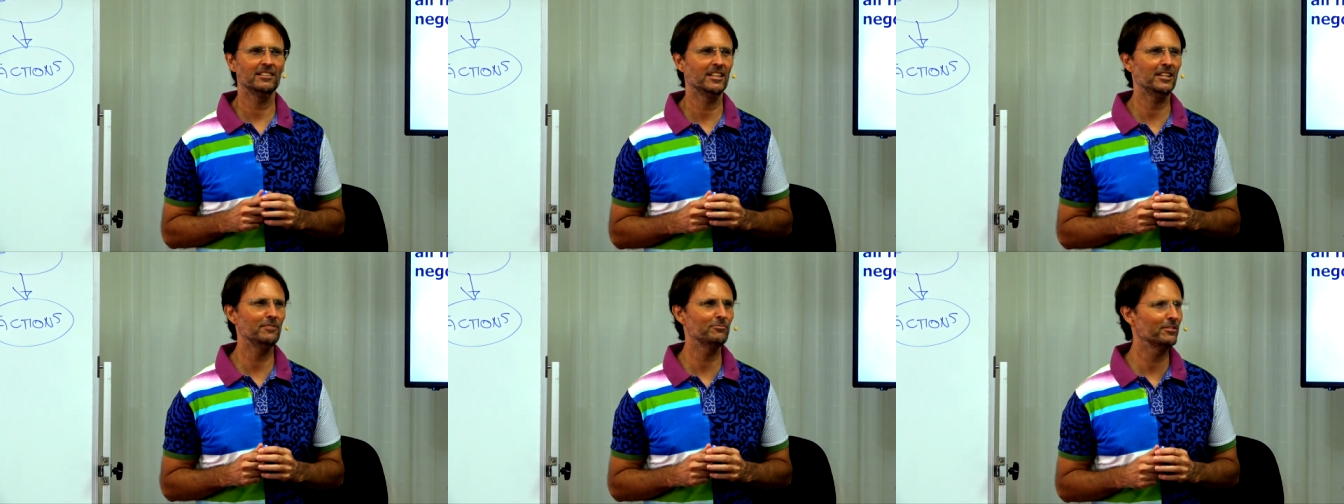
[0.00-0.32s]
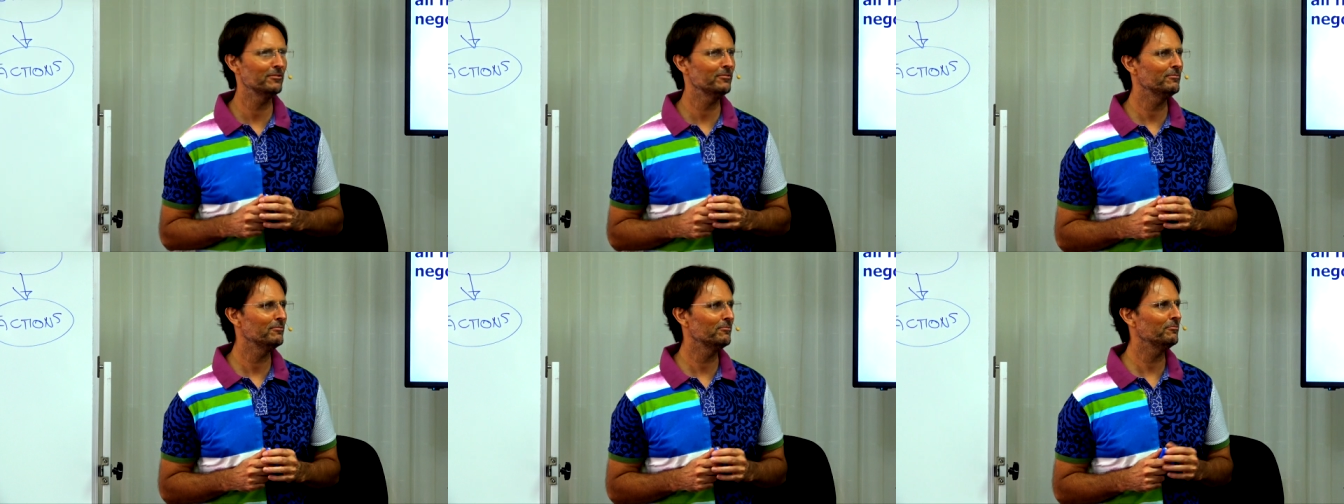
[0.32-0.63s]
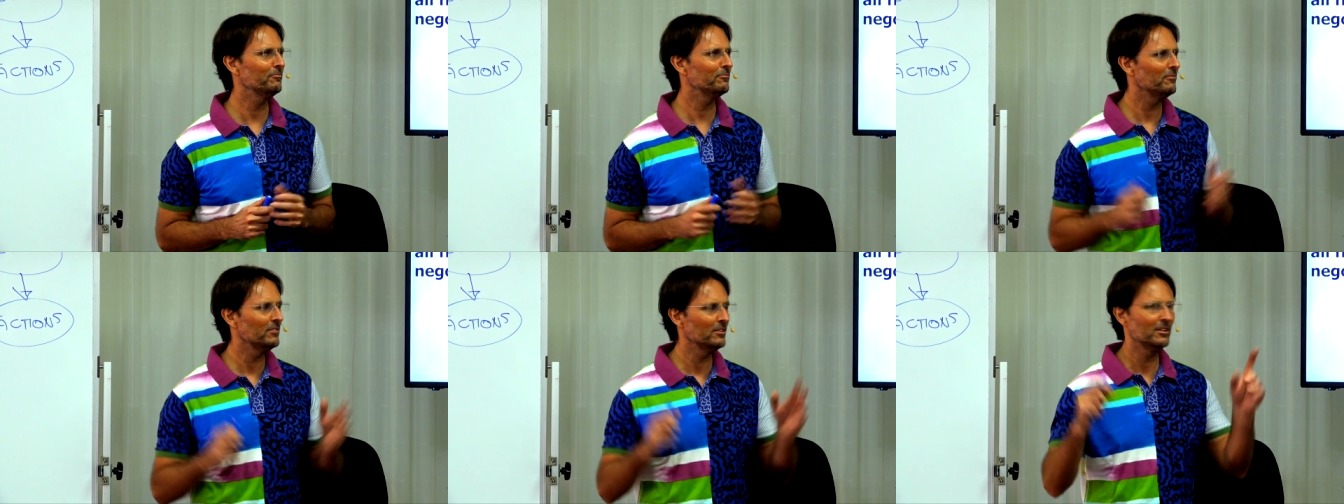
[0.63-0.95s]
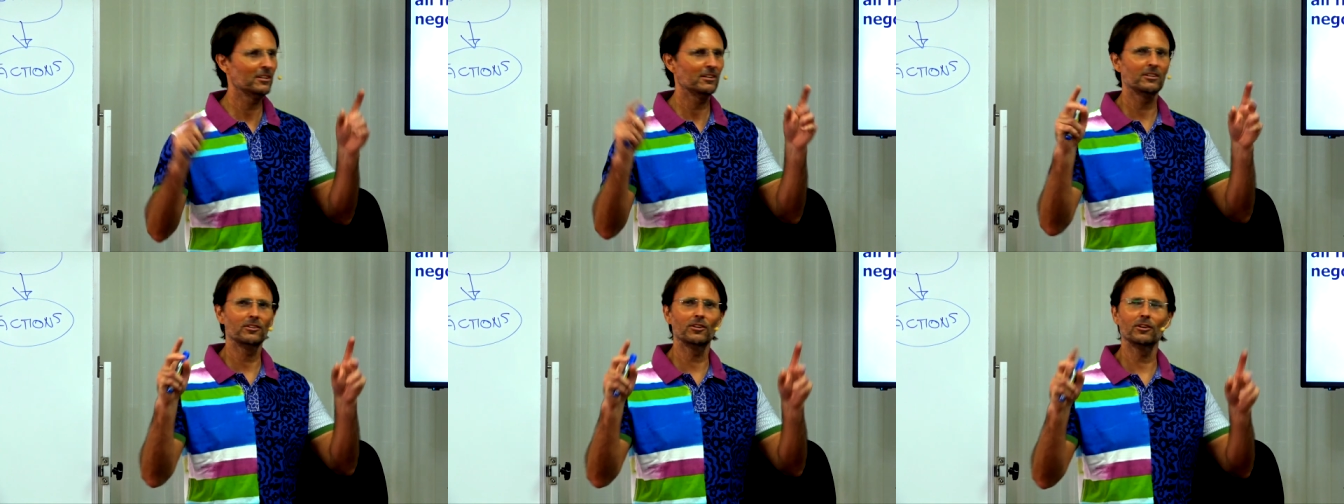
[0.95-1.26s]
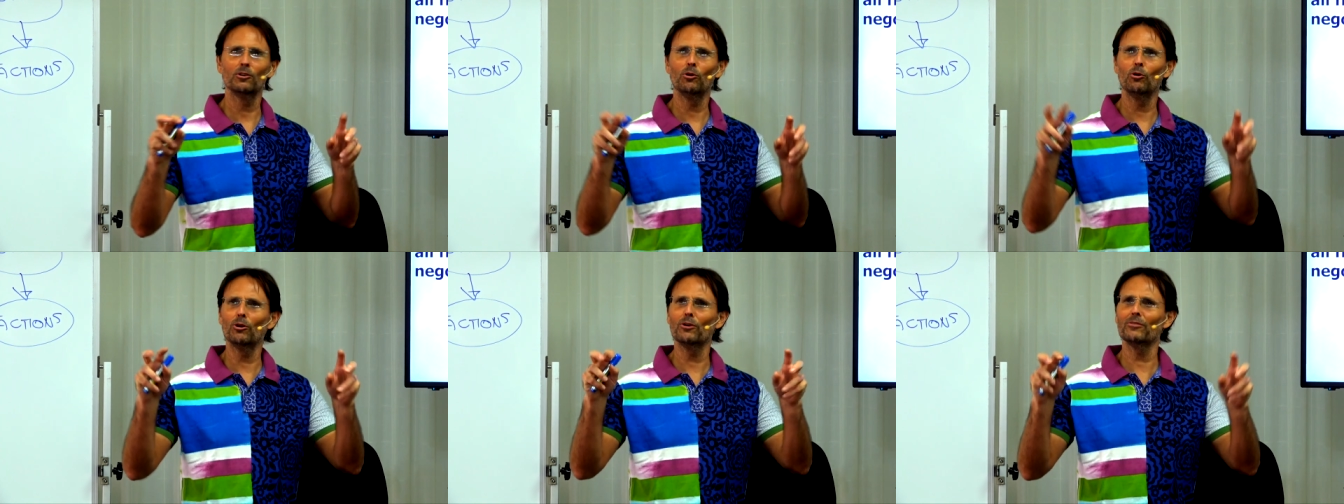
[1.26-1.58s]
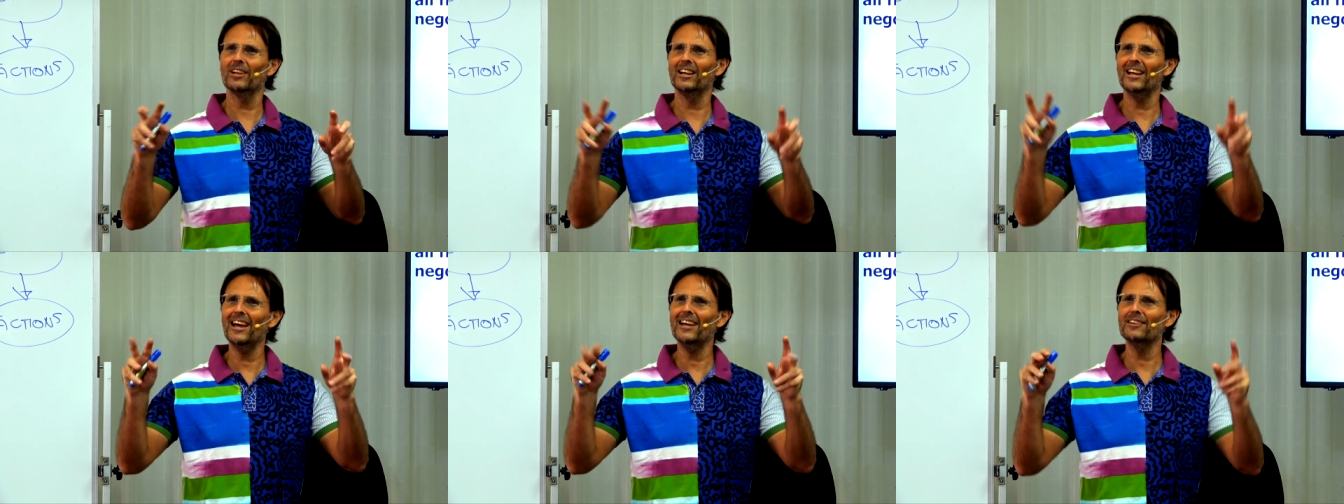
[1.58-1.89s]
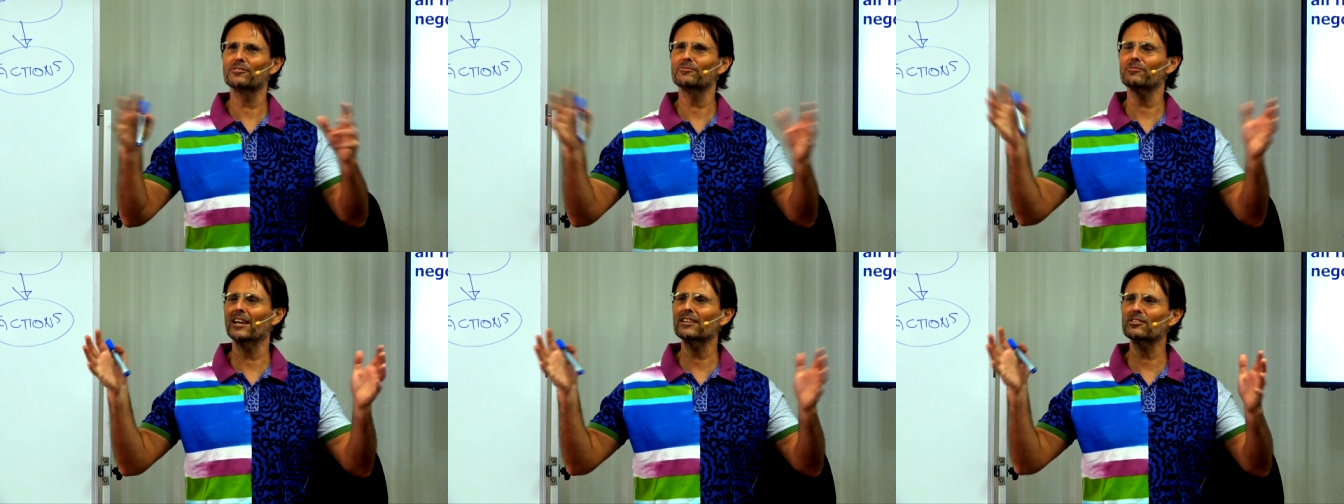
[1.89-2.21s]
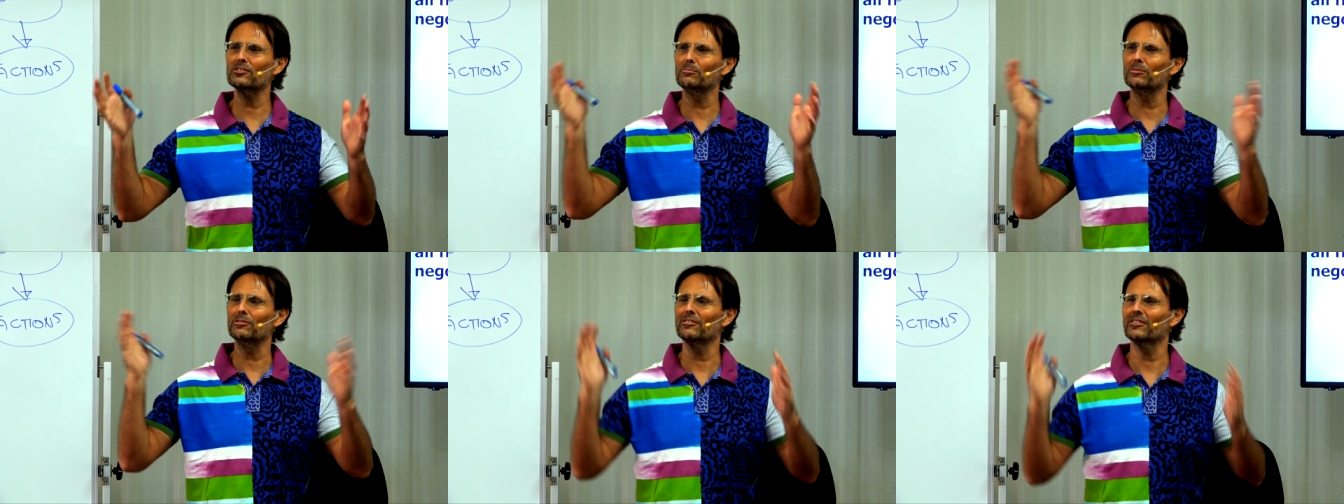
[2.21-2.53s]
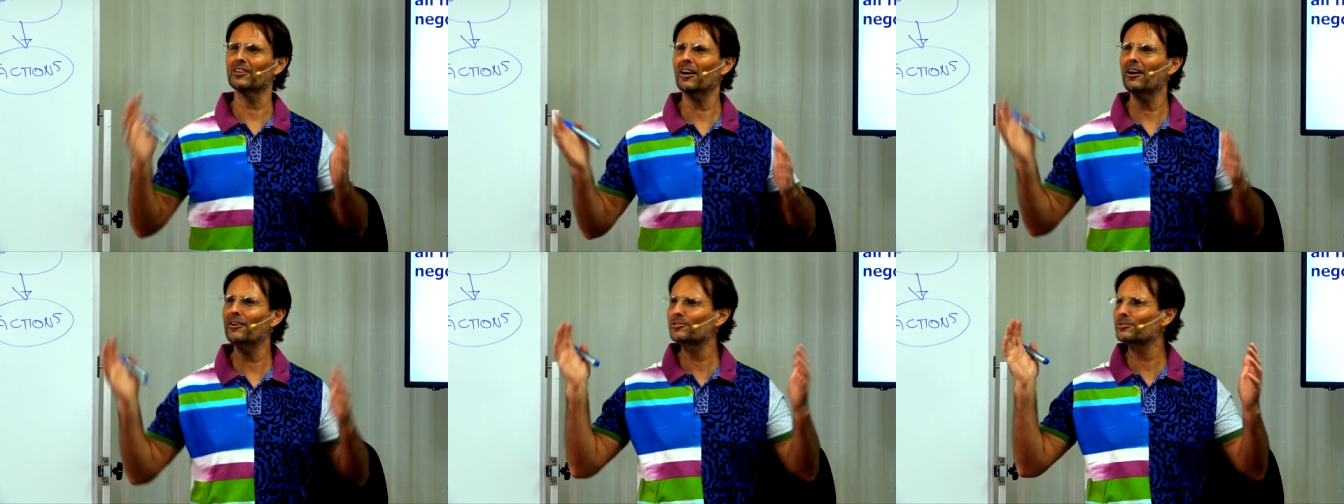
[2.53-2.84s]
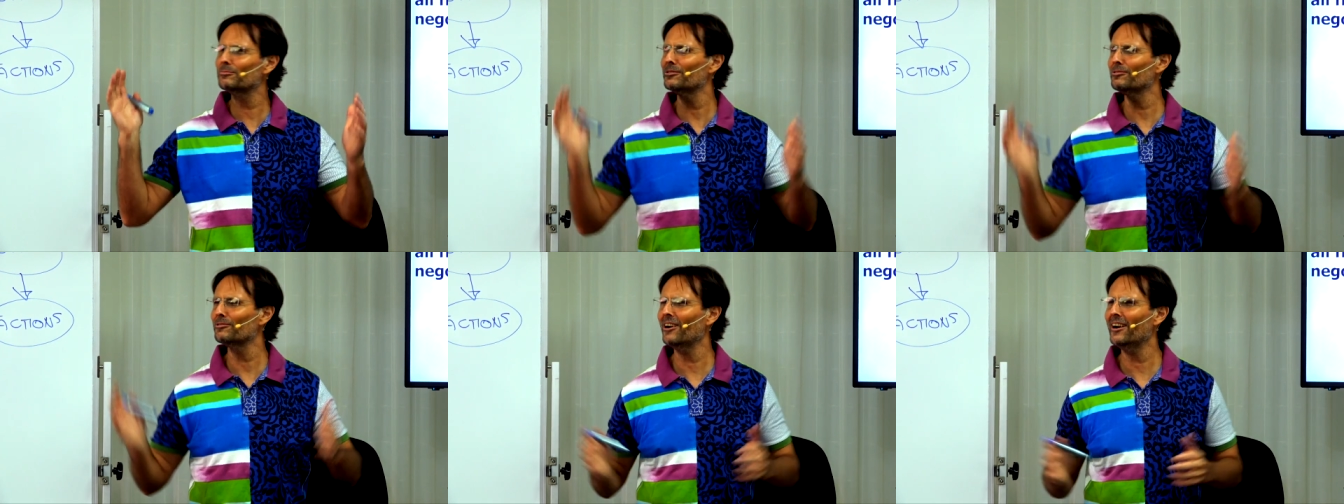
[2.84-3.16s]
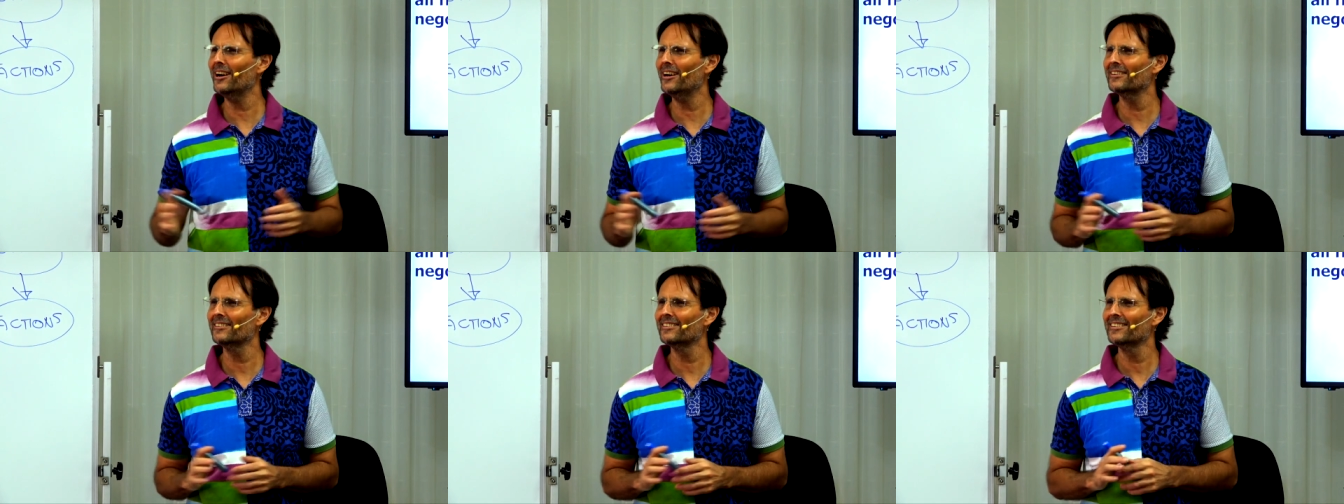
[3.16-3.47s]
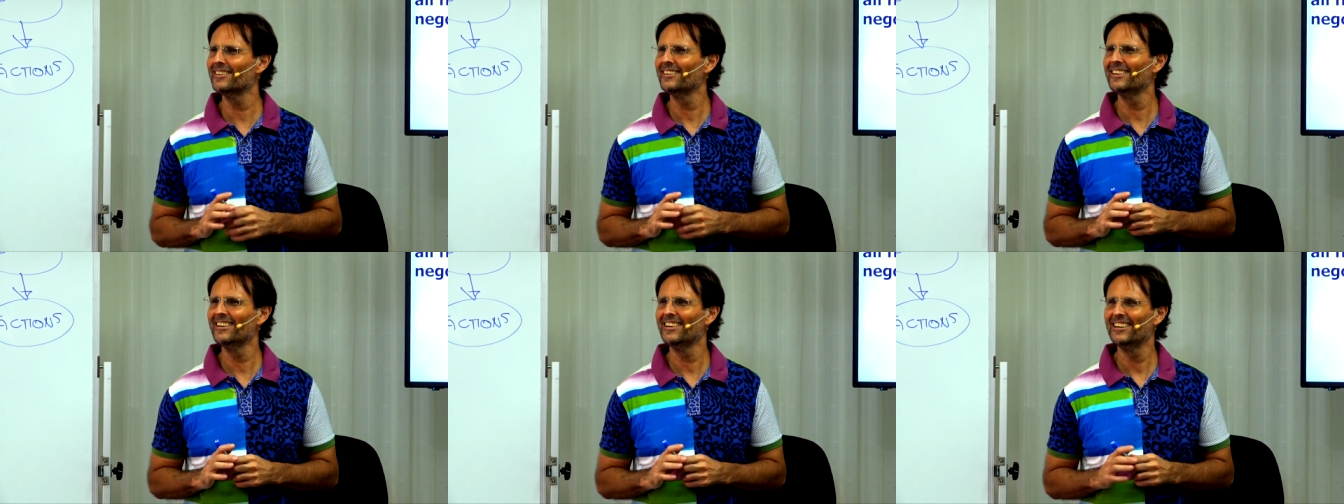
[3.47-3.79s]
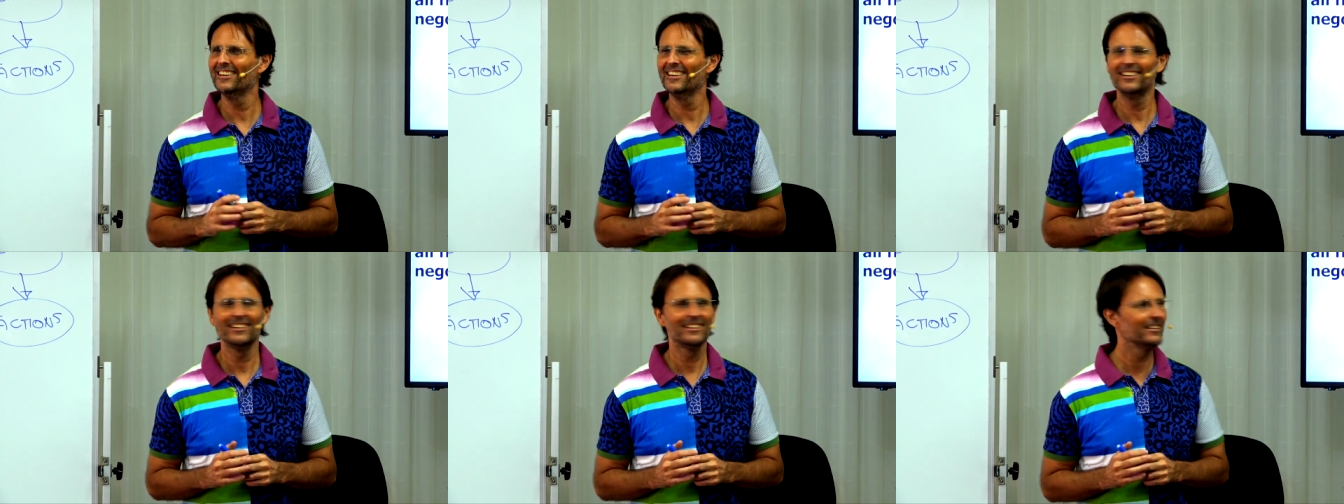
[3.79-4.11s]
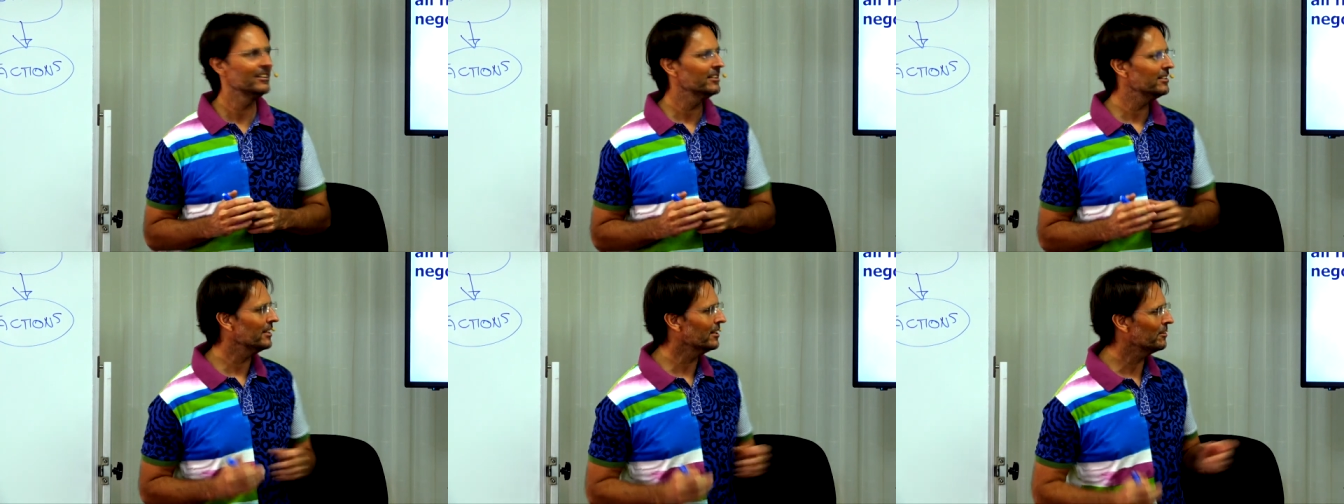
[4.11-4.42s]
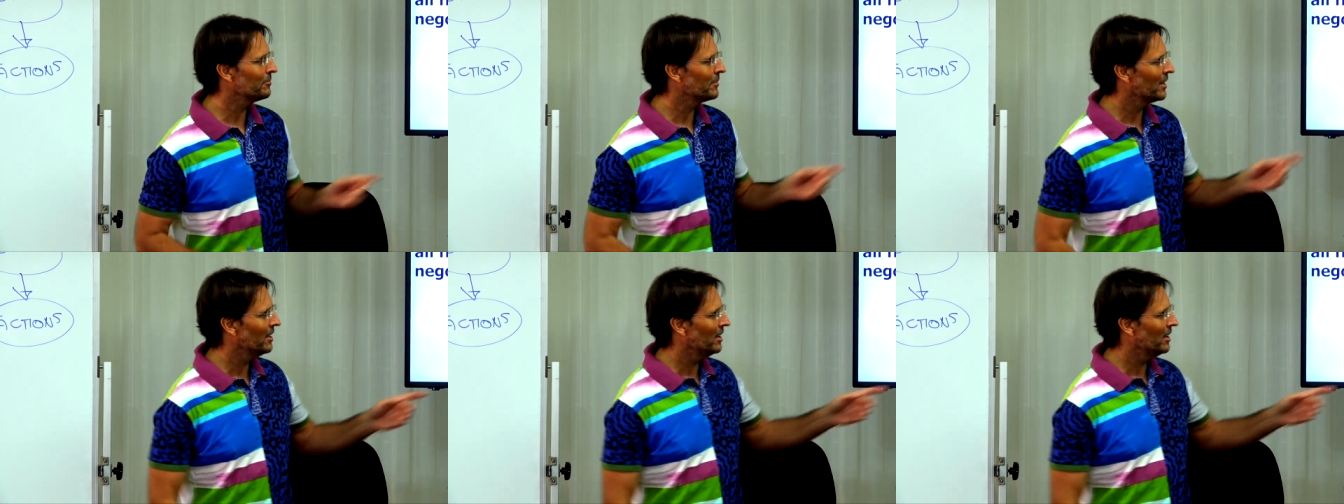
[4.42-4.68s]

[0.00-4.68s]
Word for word: Even the, the law of the land is flexible and negotiable, right? Yeah.